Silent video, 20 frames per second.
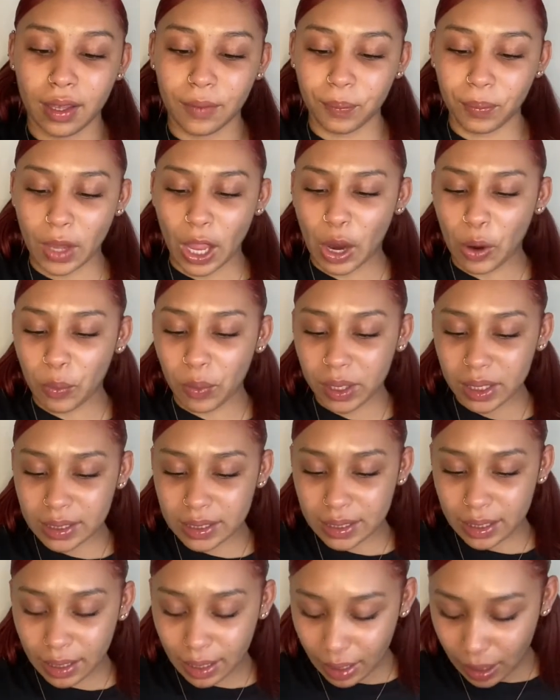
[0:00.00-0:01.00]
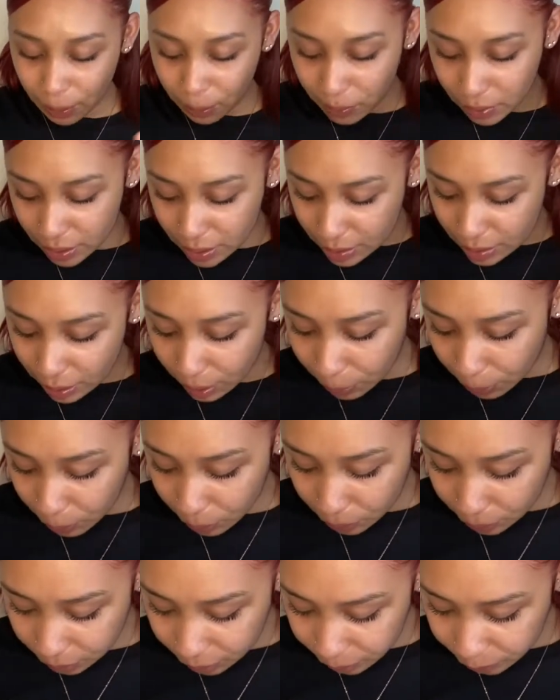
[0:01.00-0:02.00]
I wanted to keep it
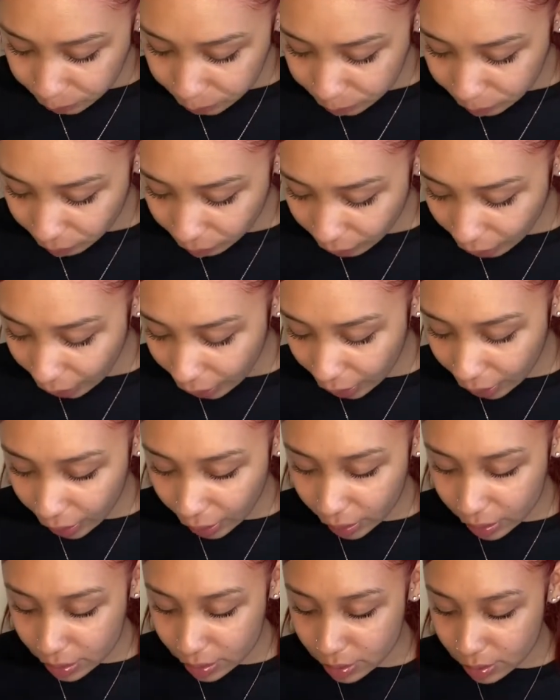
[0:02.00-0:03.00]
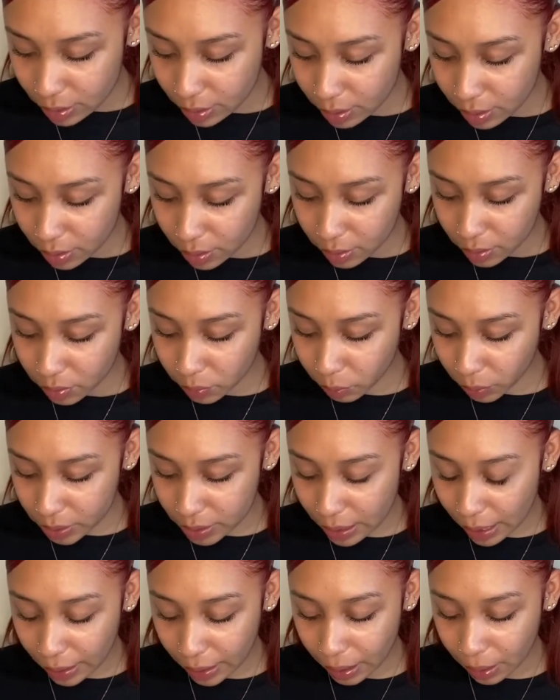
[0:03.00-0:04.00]
simple. And once
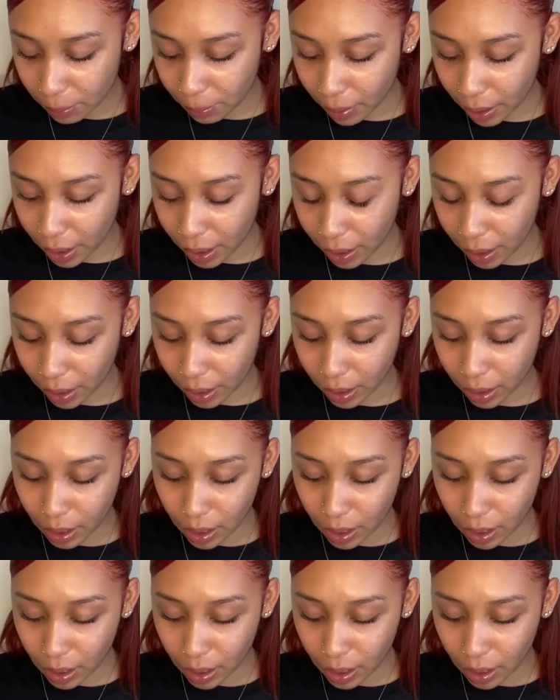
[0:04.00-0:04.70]
I get my